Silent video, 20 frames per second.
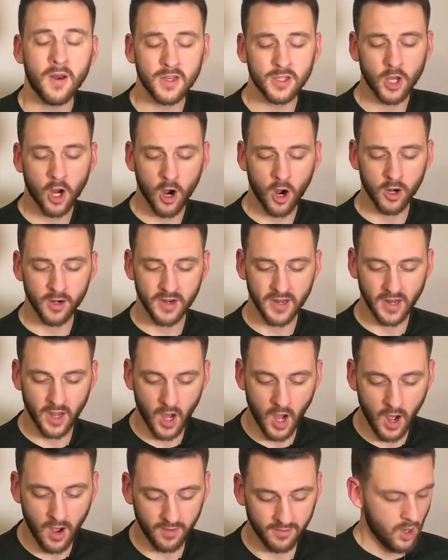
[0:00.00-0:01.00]
is hardening
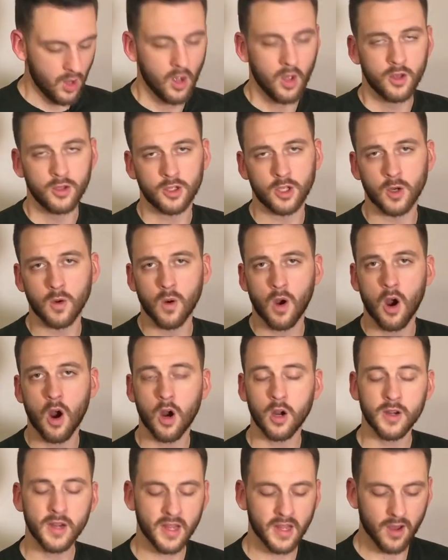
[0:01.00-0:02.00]
off. So
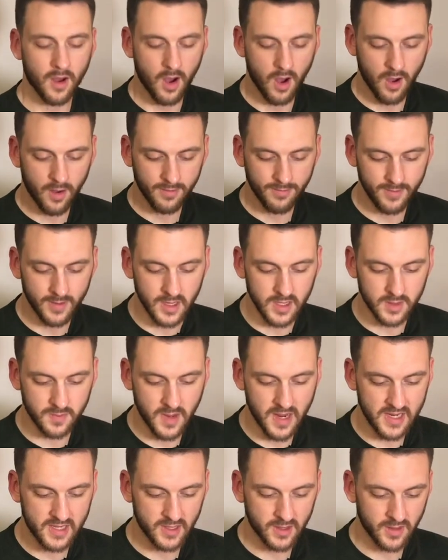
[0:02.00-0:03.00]
hardening off is
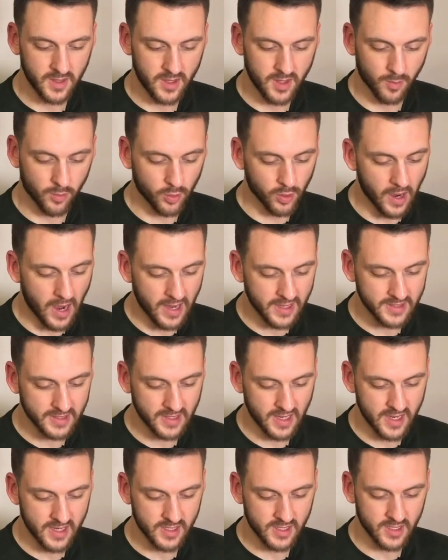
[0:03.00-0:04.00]
basically the
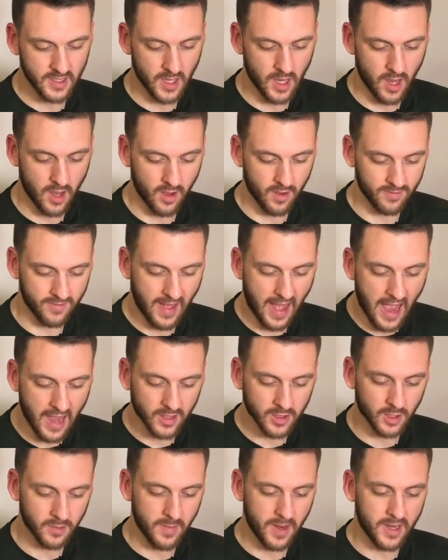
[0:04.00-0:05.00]
process of
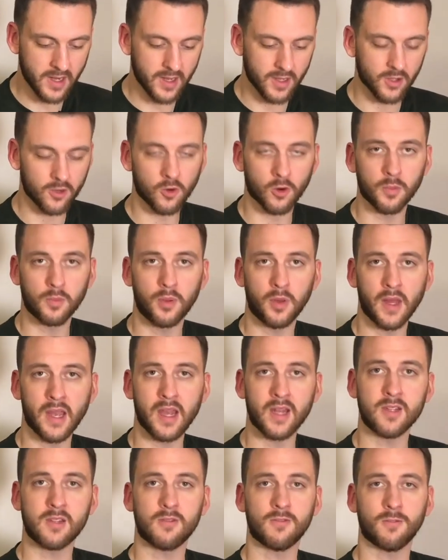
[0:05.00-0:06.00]
acclimating your
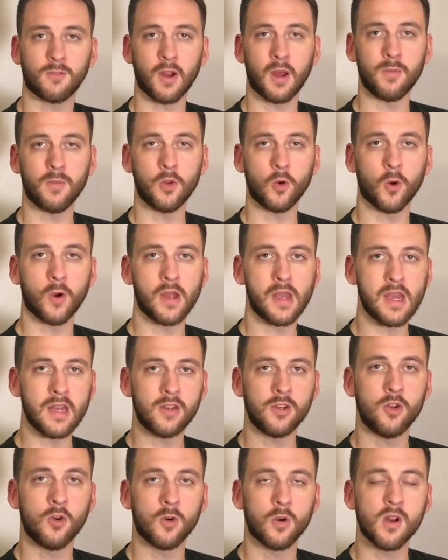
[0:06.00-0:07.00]
plants from your
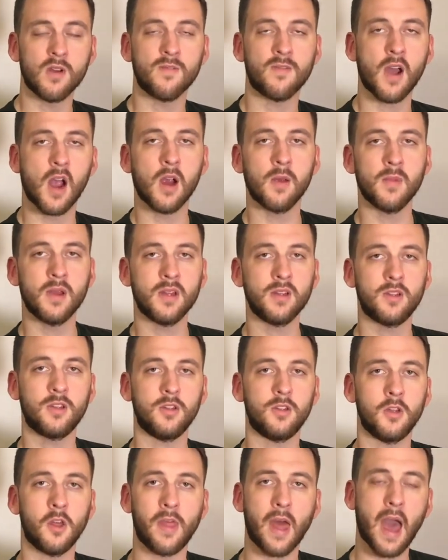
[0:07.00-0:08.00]
indoor environment
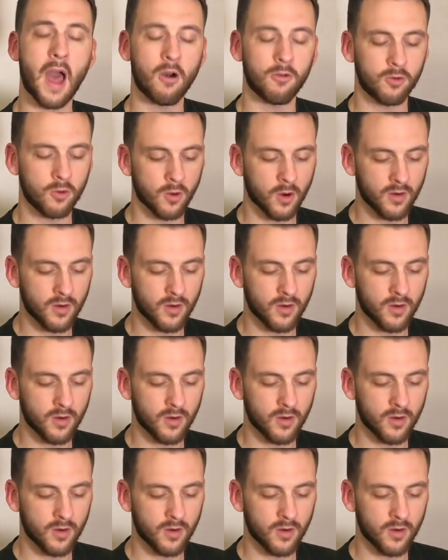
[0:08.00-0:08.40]
to the outdoor